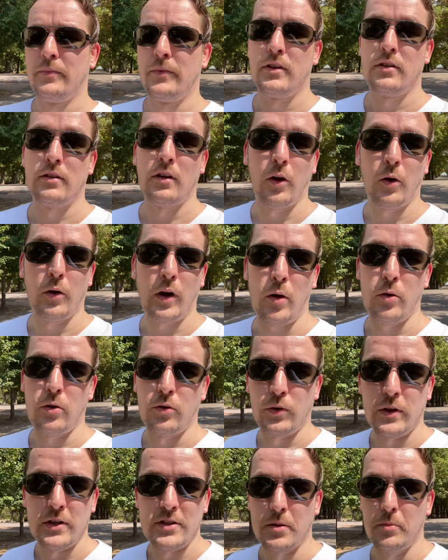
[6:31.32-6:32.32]
So now
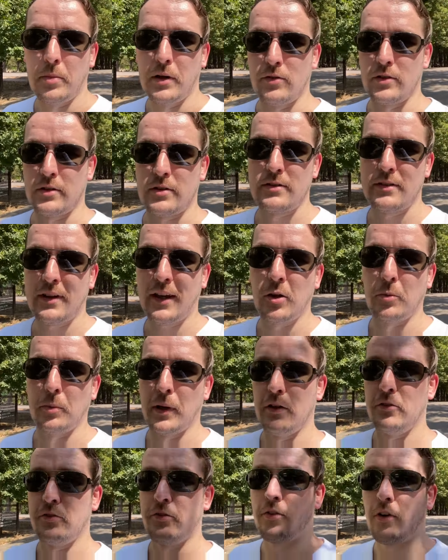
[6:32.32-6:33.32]
we've reached a bit of a
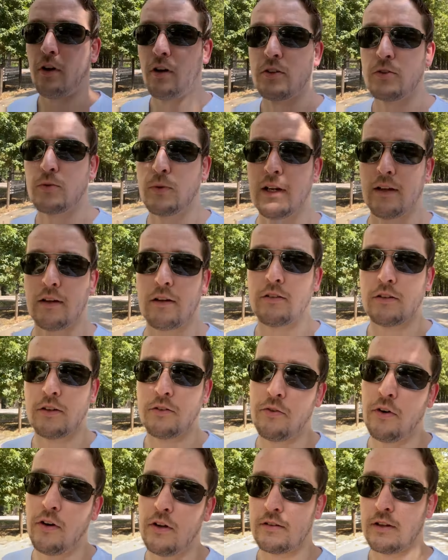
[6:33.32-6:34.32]
stalemate. France really can't
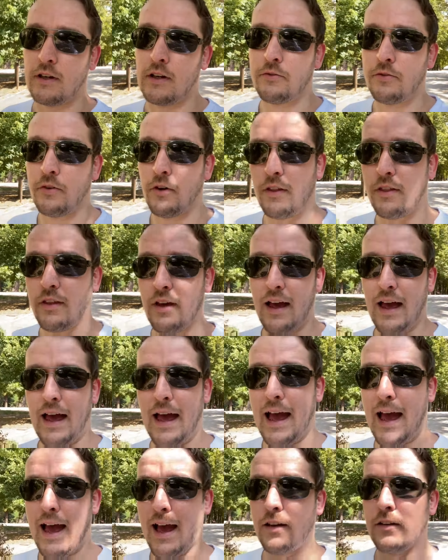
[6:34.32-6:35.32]
advance any further
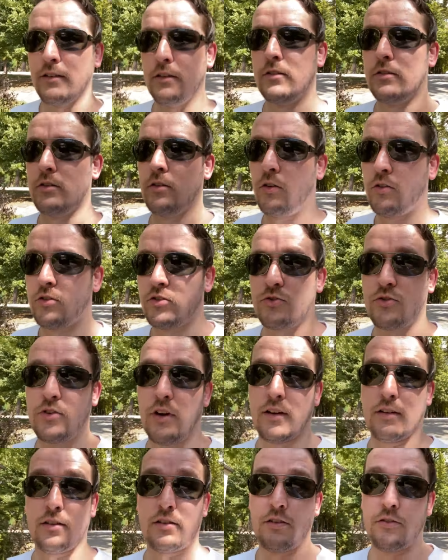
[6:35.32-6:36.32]
and
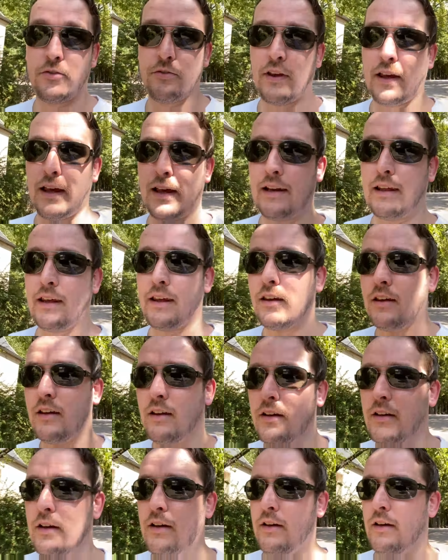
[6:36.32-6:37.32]
Austria is severely,
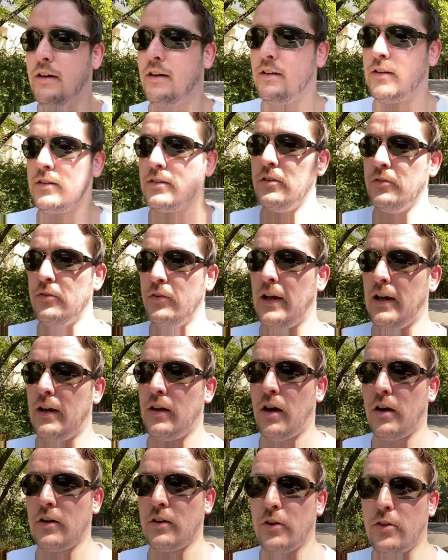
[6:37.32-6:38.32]
severely
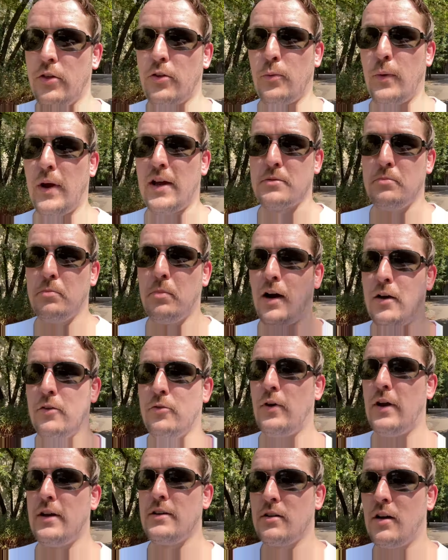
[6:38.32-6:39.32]
under threat by
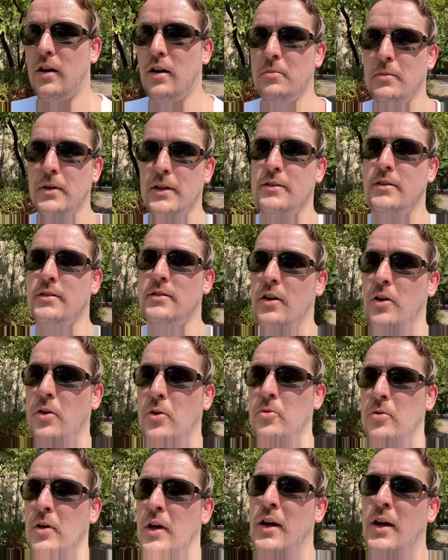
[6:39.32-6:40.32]
French armies.
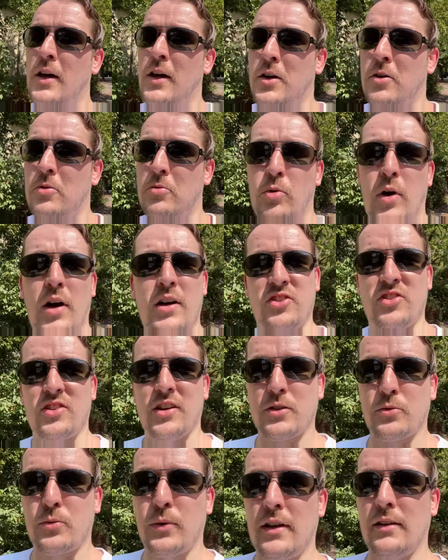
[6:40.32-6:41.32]
So Russia
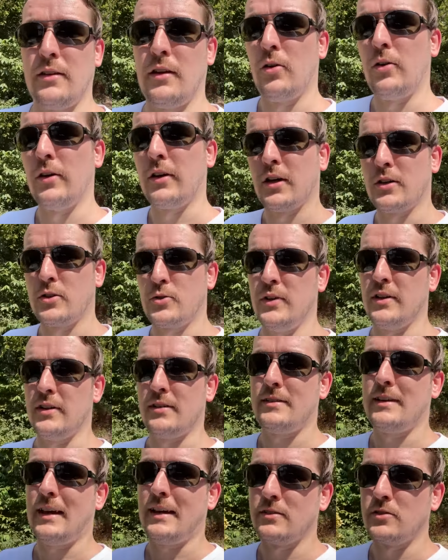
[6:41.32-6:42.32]
is really the only country that
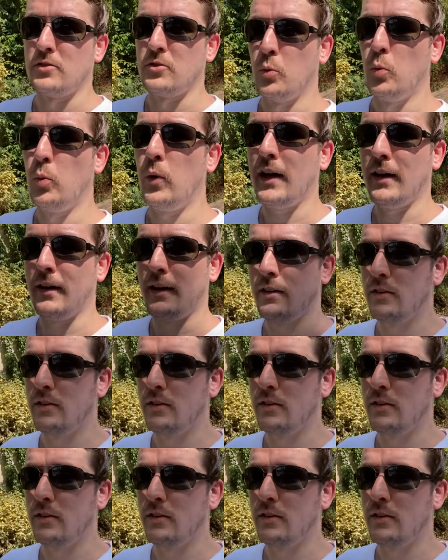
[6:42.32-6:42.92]
stands to win.